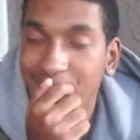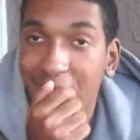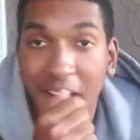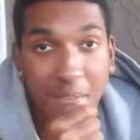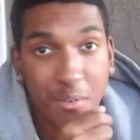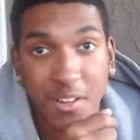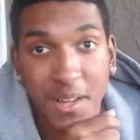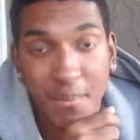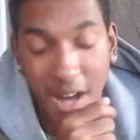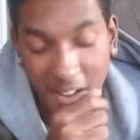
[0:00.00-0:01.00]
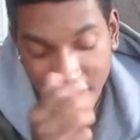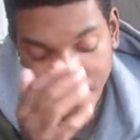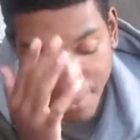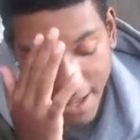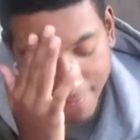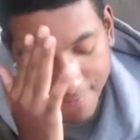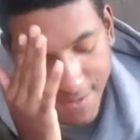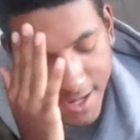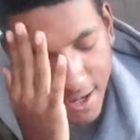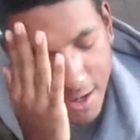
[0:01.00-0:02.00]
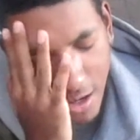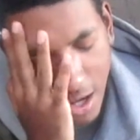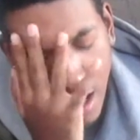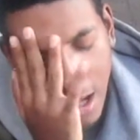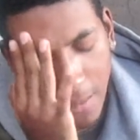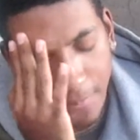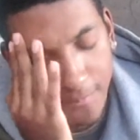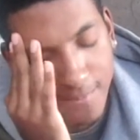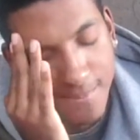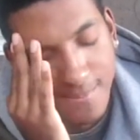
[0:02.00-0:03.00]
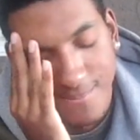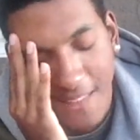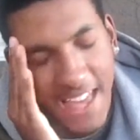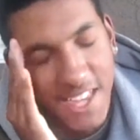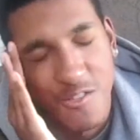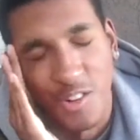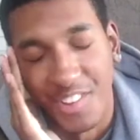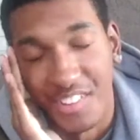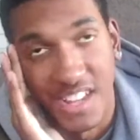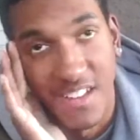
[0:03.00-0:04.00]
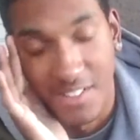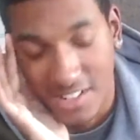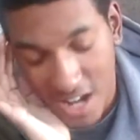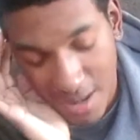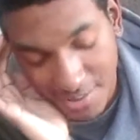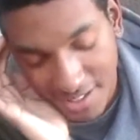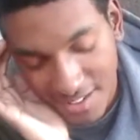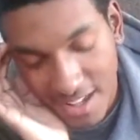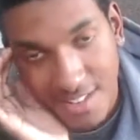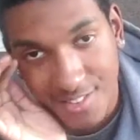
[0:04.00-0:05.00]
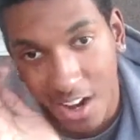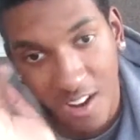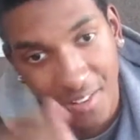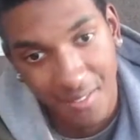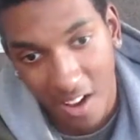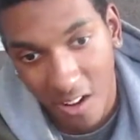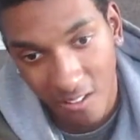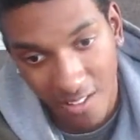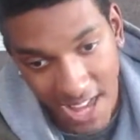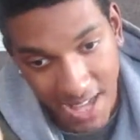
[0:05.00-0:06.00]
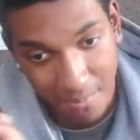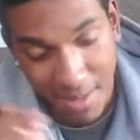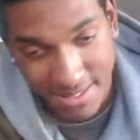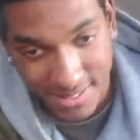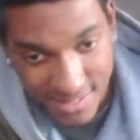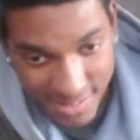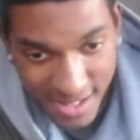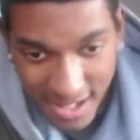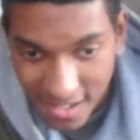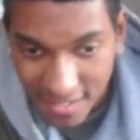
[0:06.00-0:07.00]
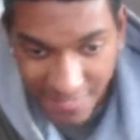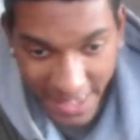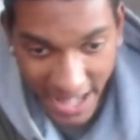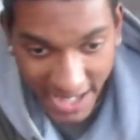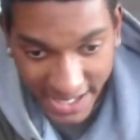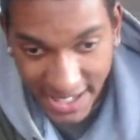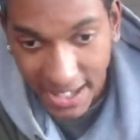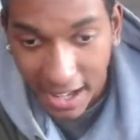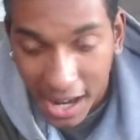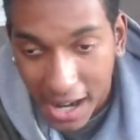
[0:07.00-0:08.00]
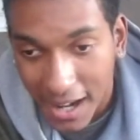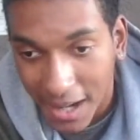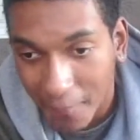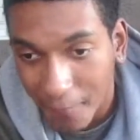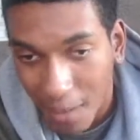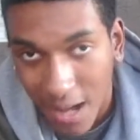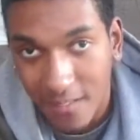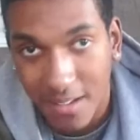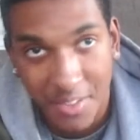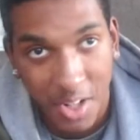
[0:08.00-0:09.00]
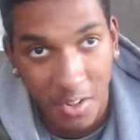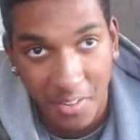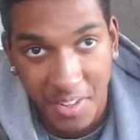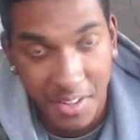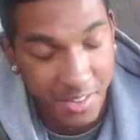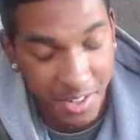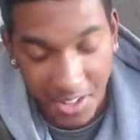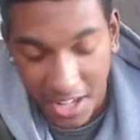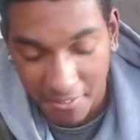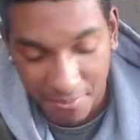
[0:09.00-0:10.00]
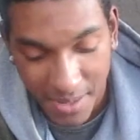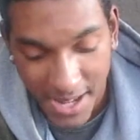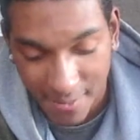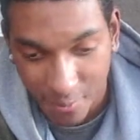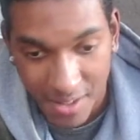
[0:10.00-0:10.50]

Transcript: That's really about it, man. Faker, um, thank you once again for commenting to all of all of the hate messages that I get. Um, I love y'all to death, man.